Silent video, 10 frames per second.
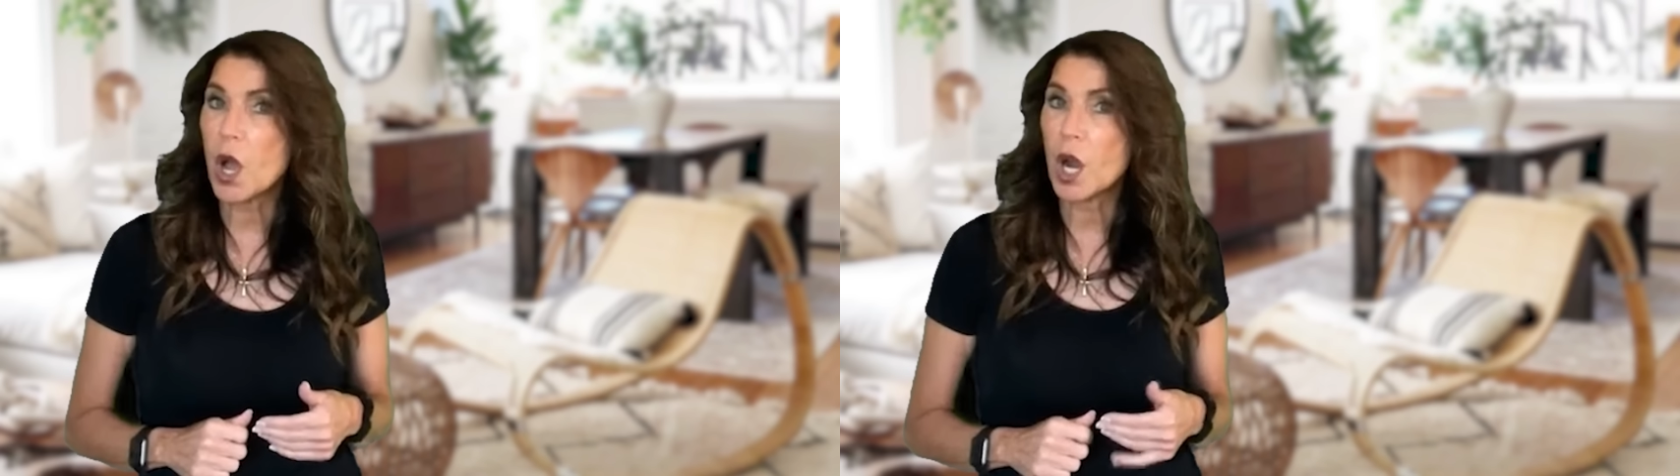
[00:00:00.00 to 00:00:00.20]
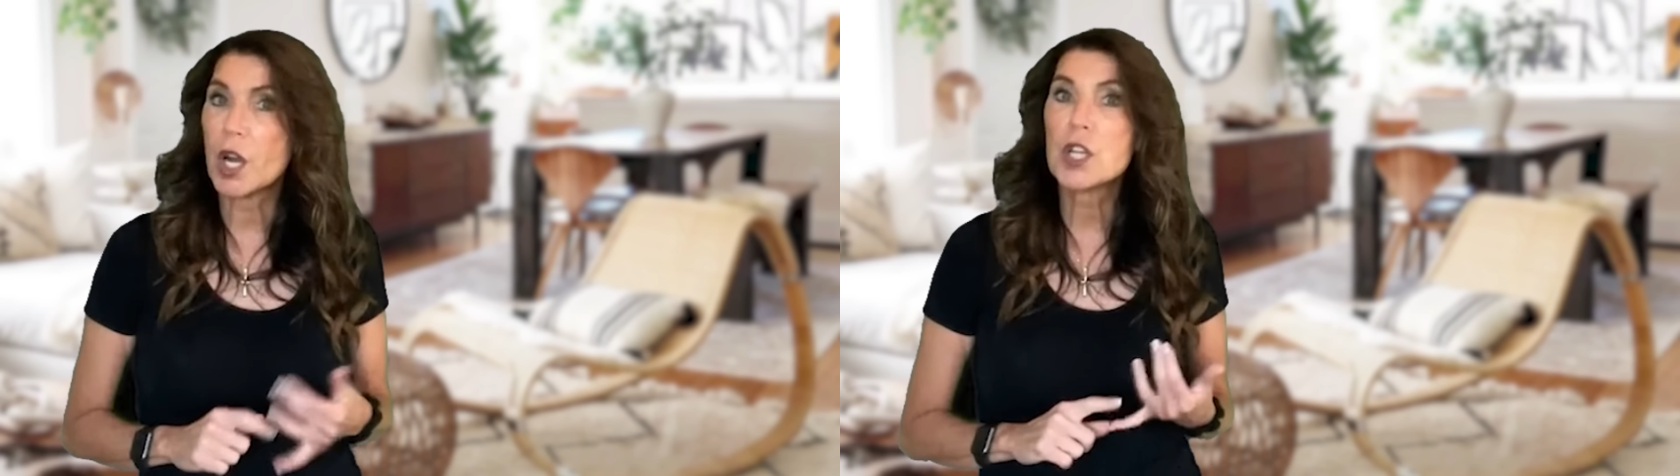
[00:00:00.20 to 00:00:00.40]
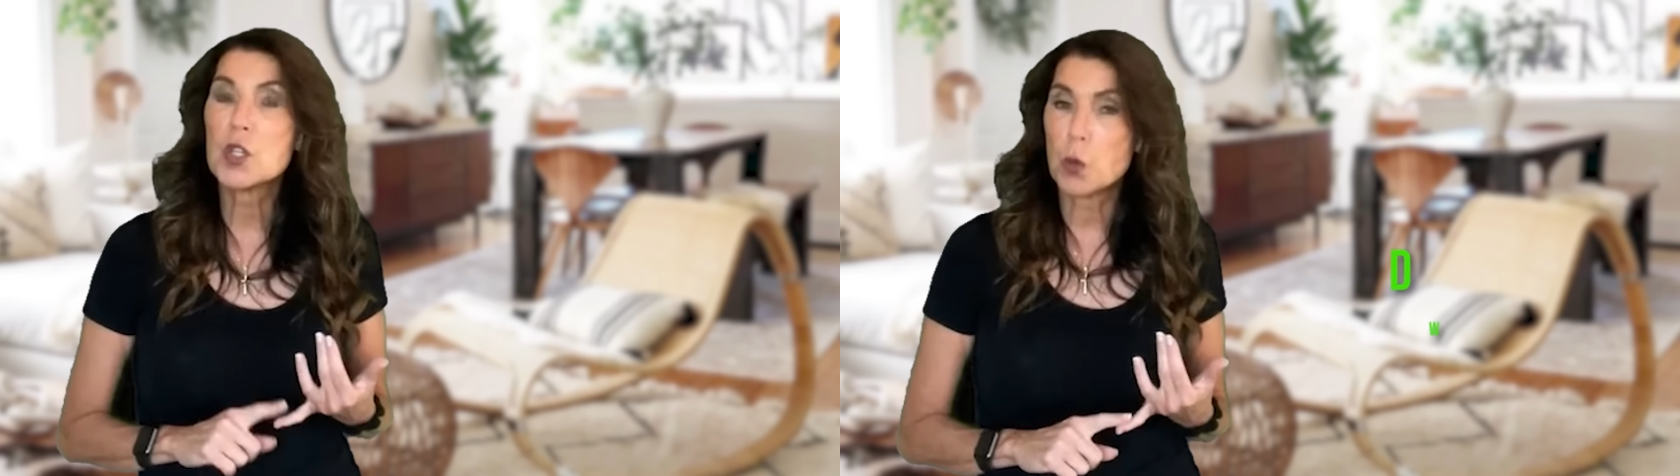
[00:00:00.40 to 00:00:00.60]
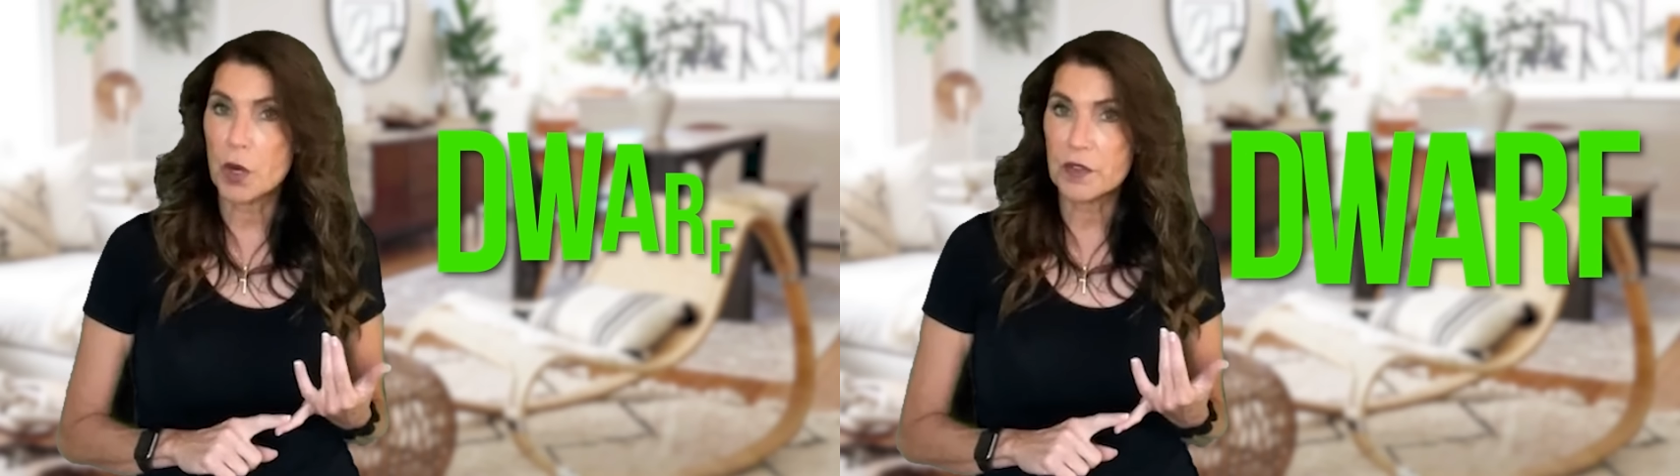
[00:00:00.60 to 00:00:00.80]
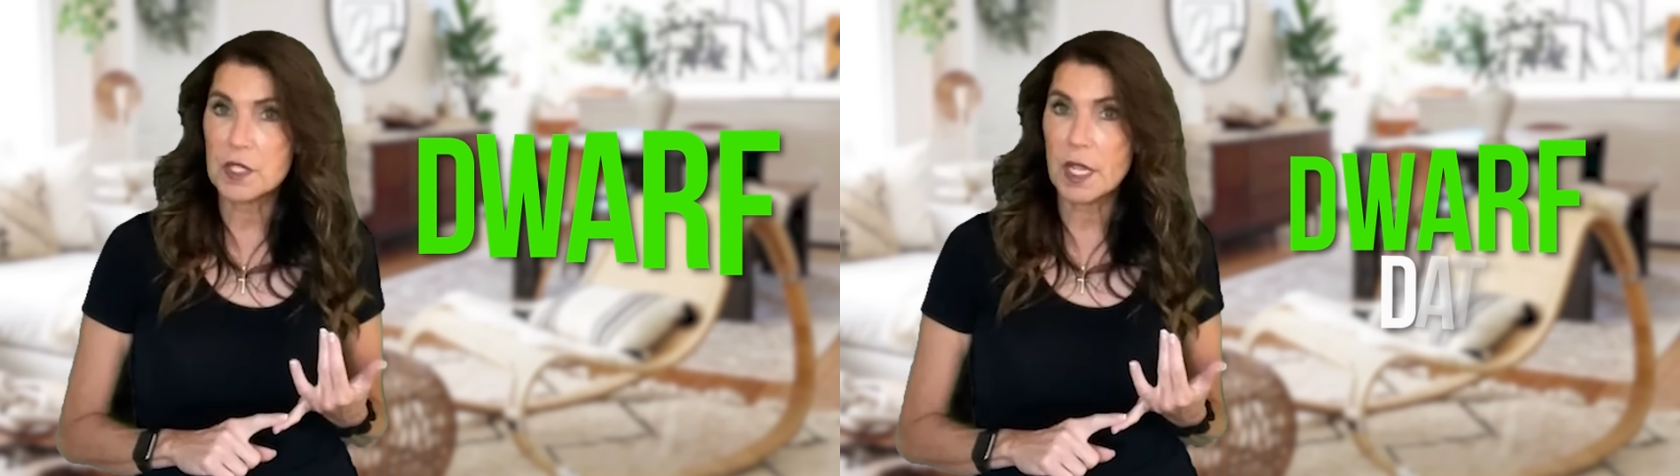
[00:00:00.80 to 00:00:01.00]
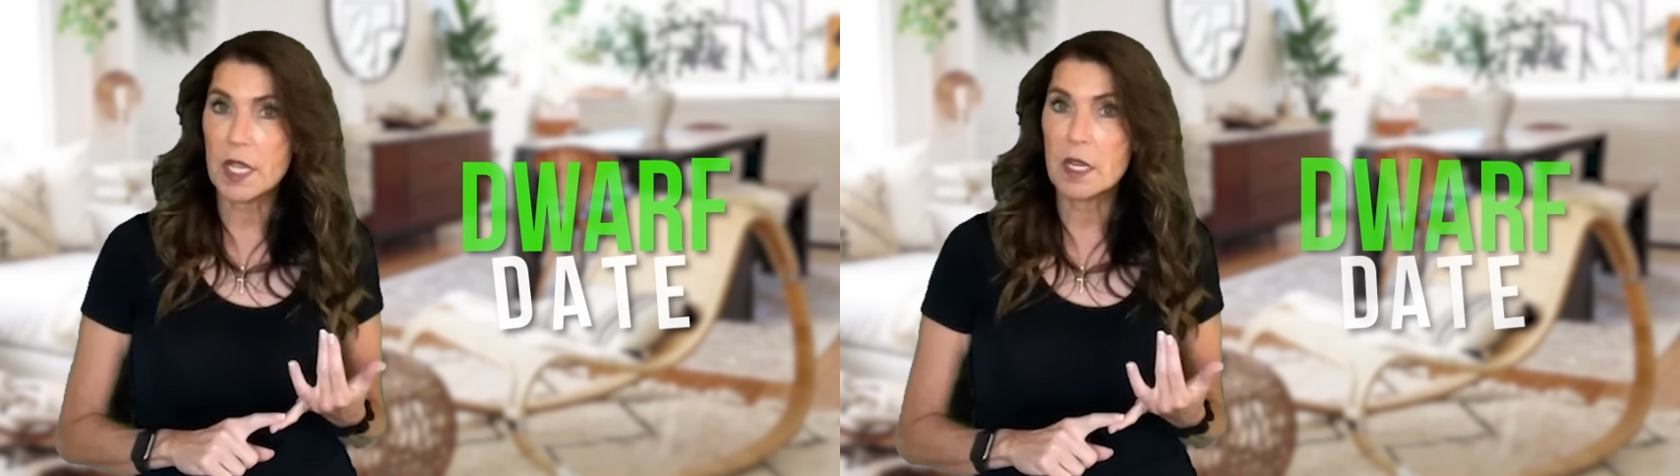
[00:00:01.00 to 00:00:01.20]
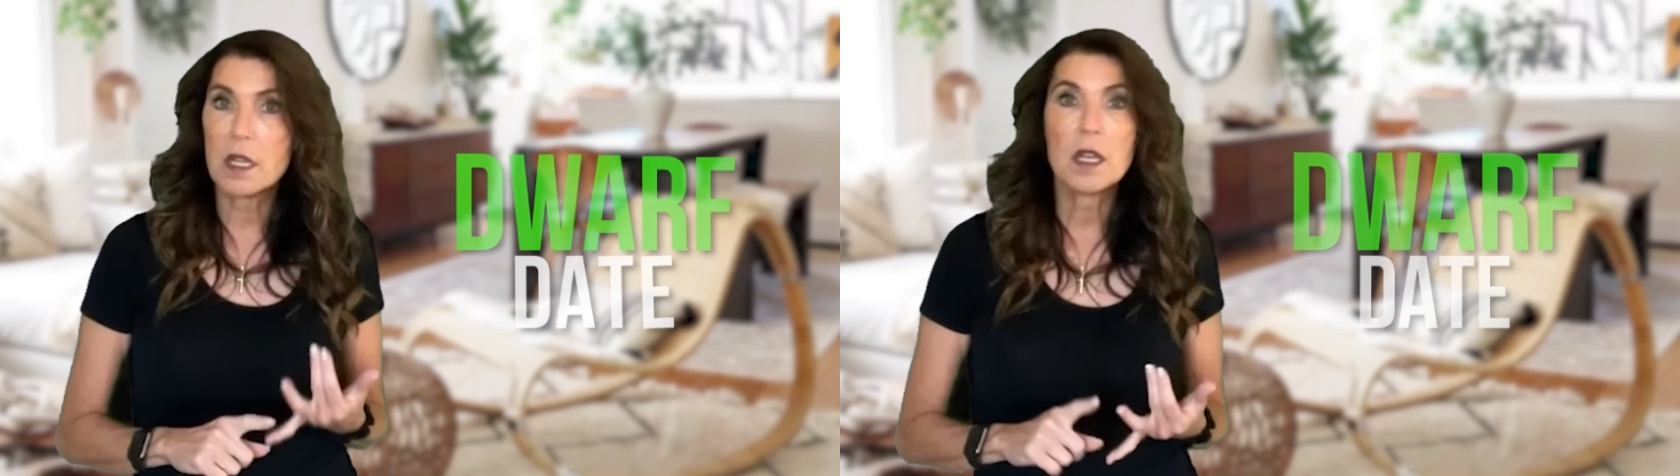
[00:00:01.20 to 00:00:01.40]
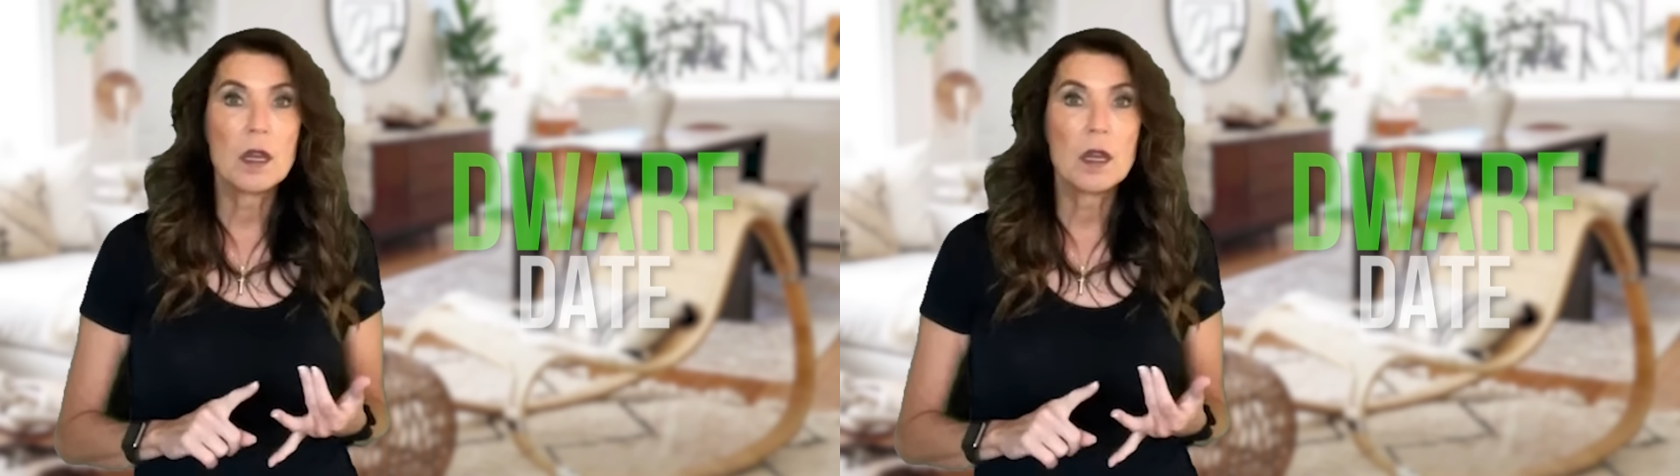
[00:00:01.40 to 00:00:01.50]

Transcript: are dwarf date,